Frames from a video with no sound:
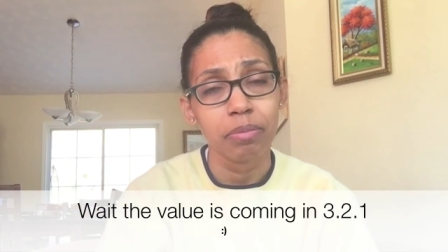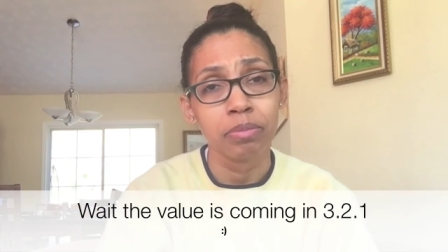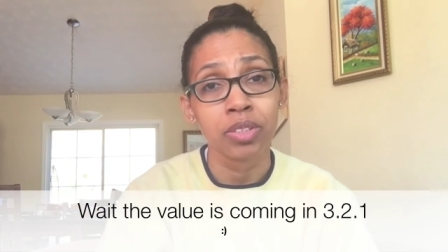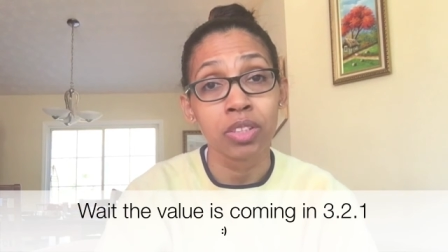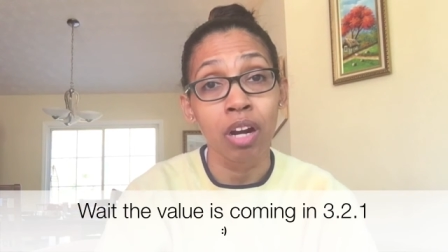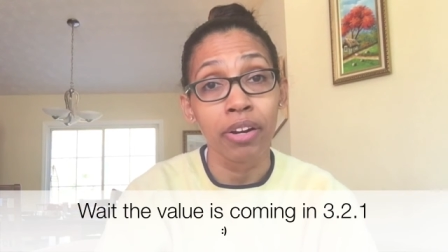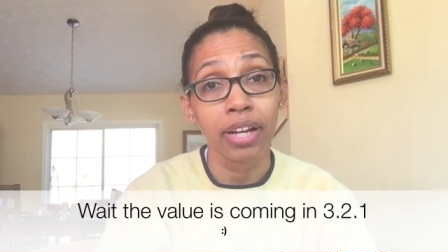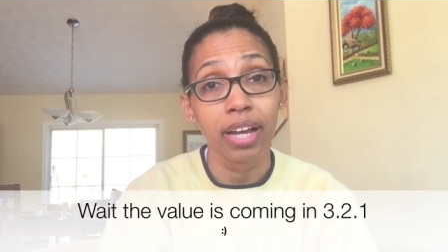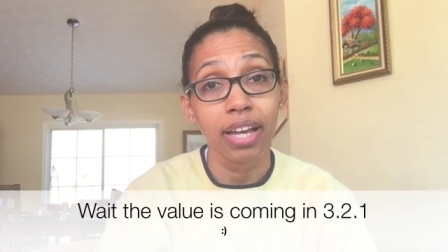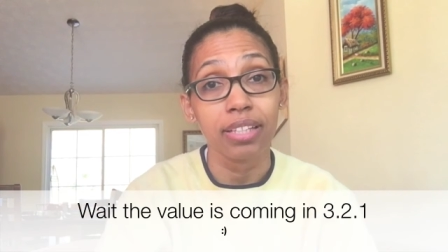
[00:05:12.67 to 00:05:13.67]
I'm sorry
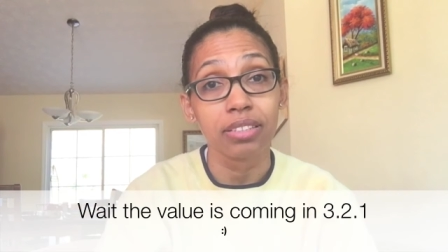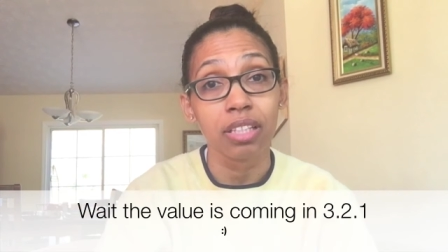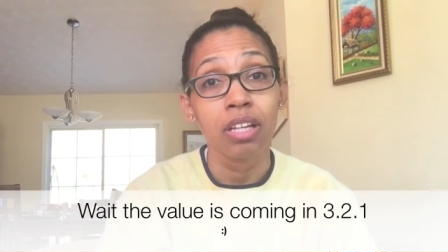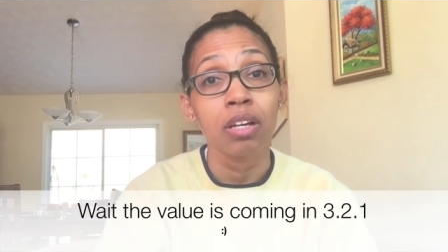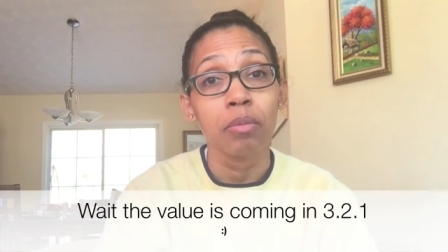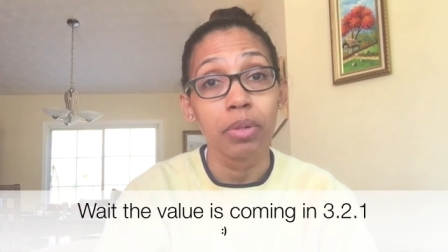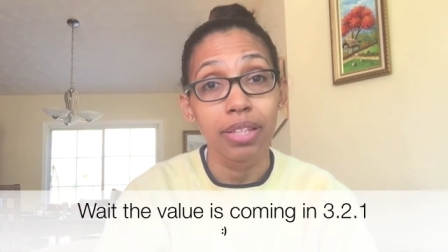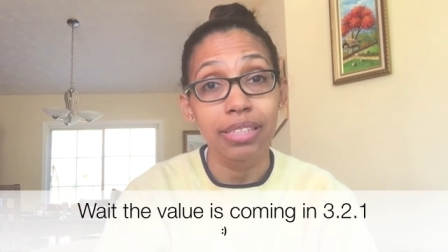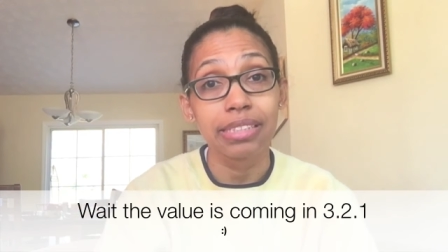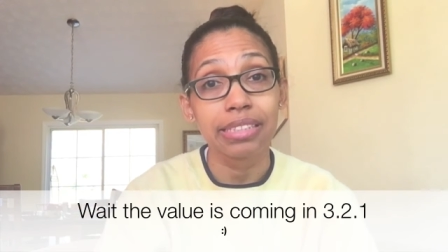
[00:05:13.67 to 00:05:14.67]
guys, but
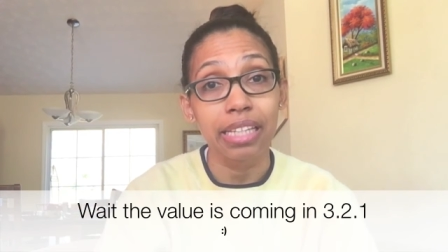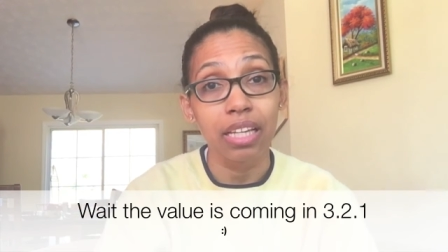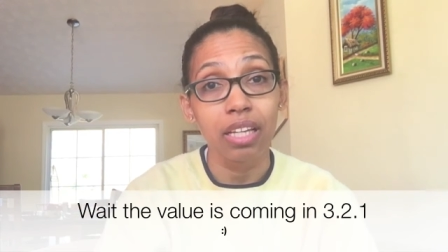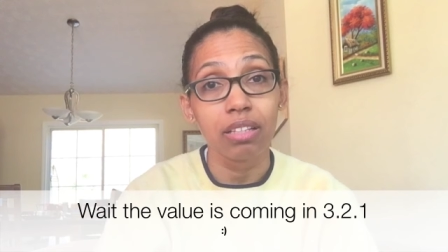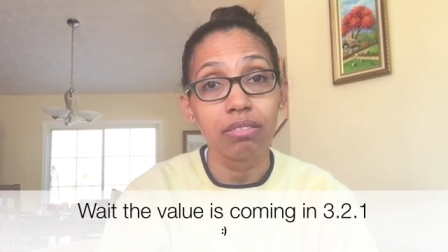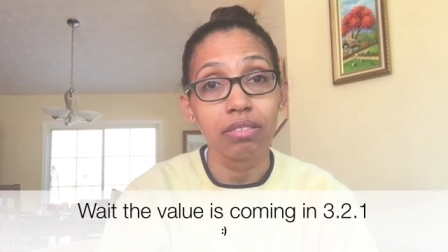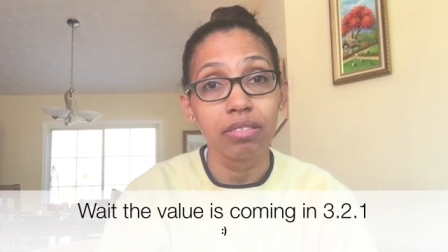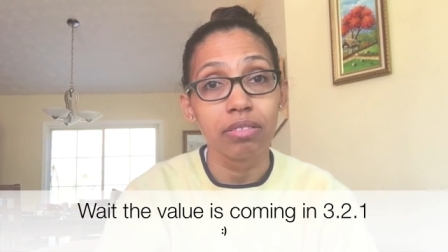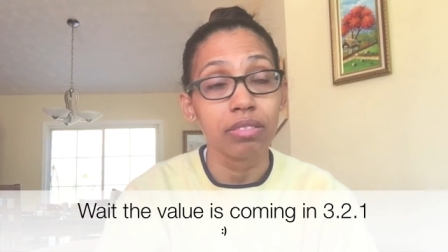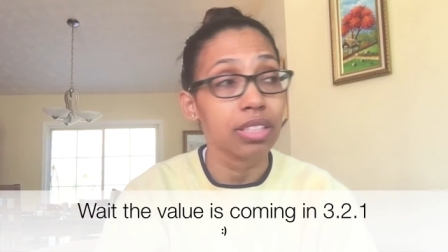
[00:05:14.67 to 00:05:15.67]
this is it.
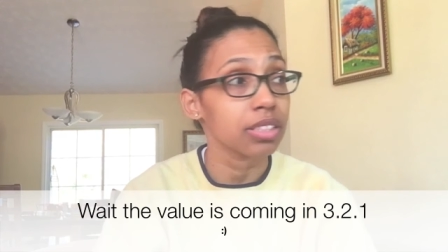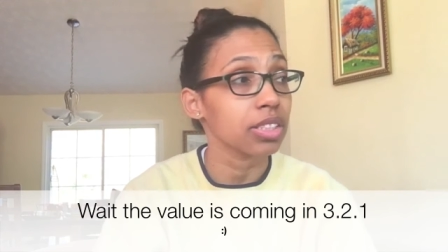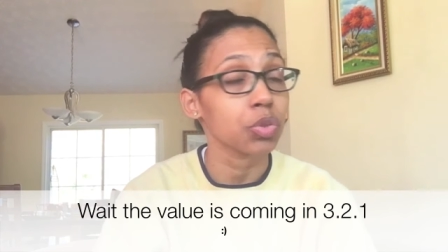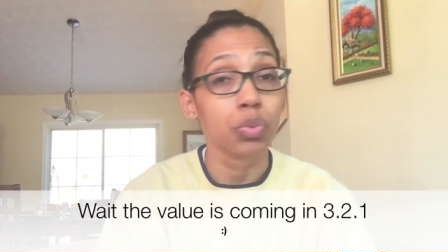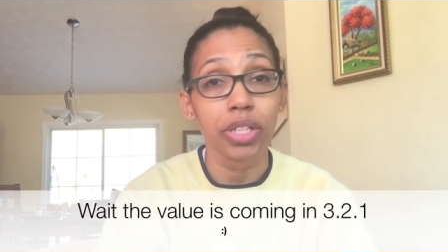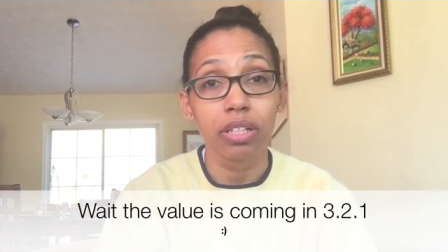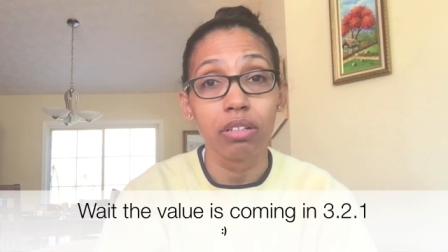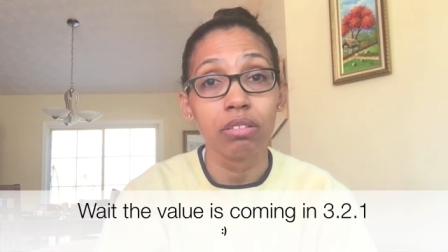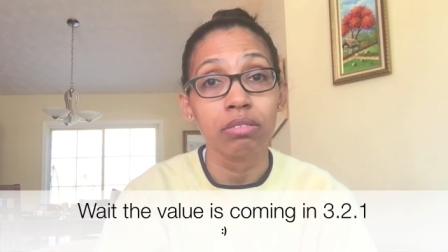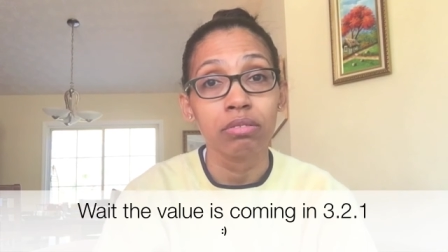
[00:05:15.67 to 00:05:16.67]
This is
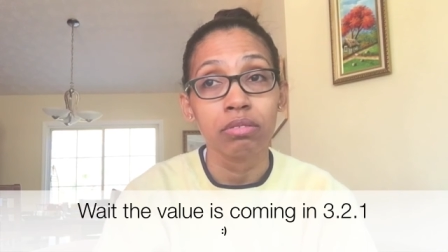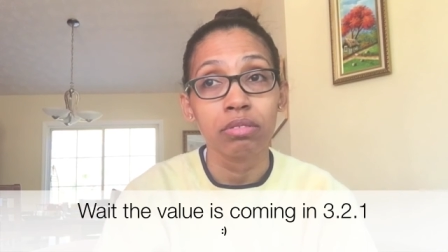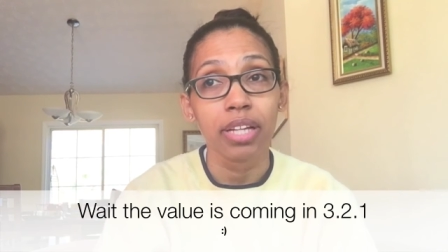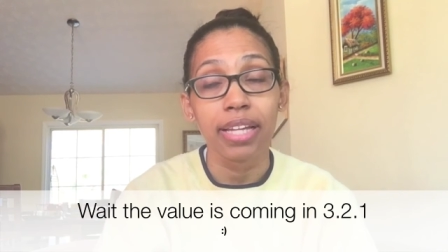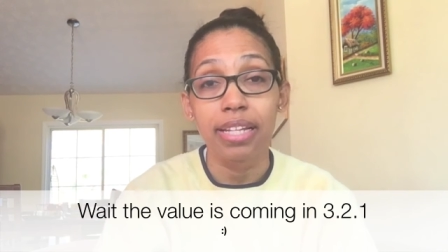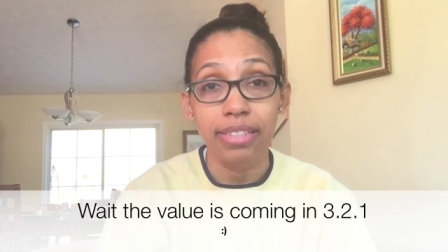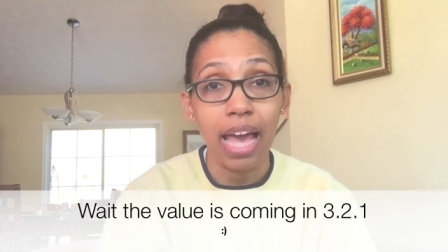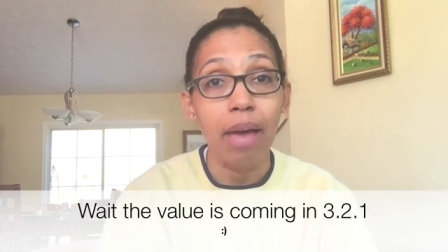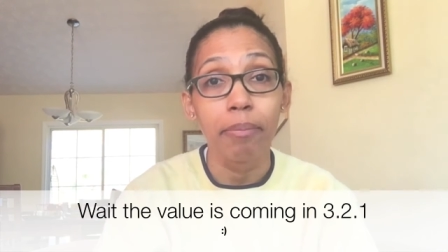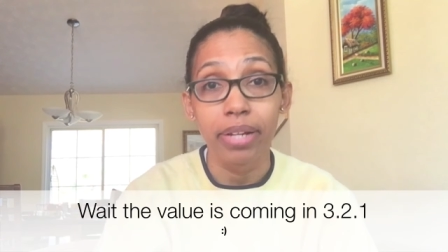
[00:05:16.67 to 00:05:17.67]
real and it's
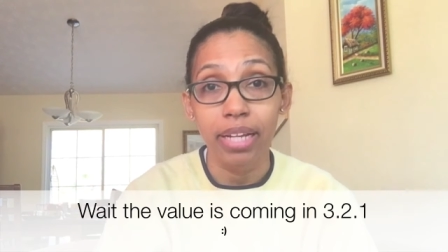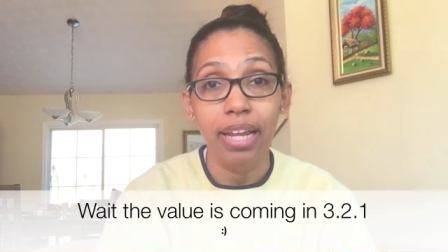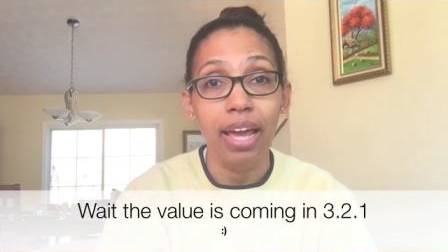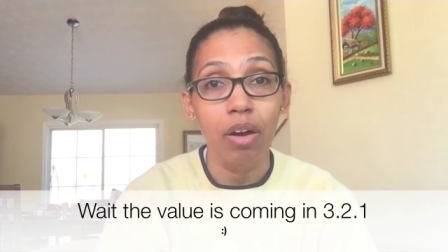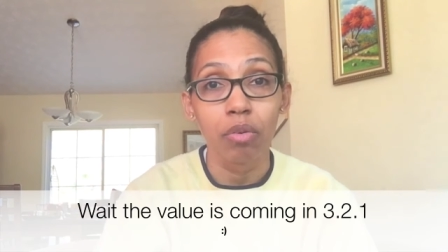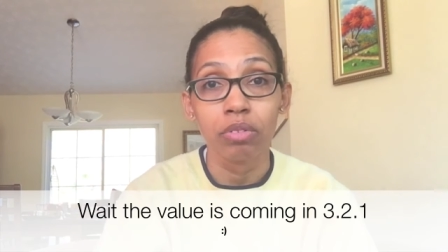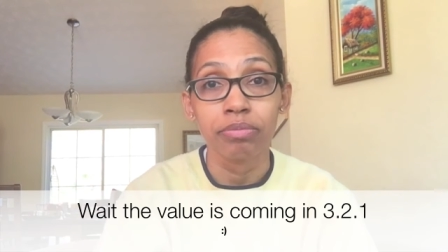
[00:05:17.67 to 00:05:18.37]
happening now.